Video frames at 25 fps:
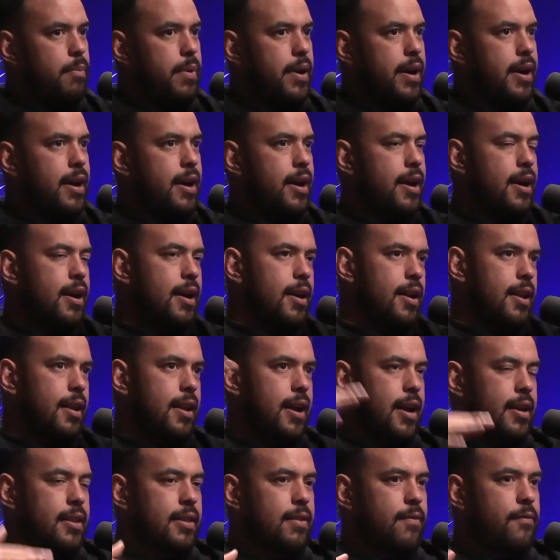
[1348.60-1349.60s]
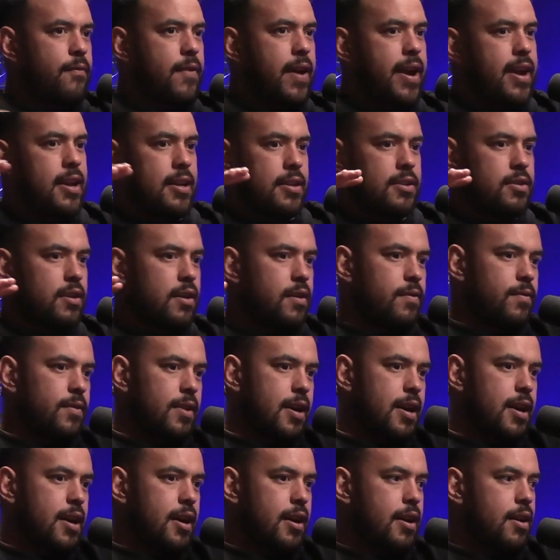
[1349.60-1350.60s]
But like the phase of
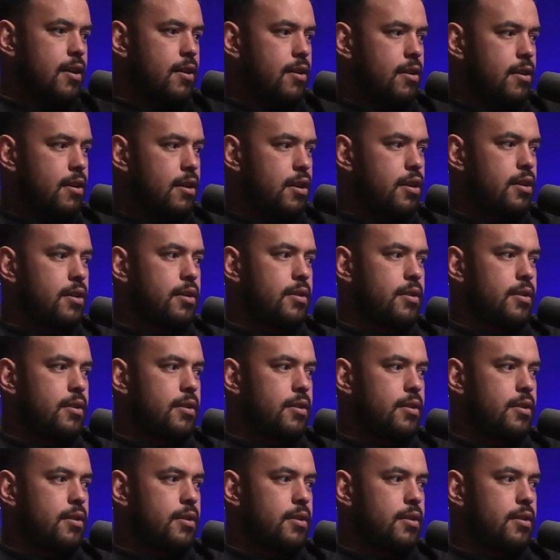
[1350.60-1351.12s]
like, oh,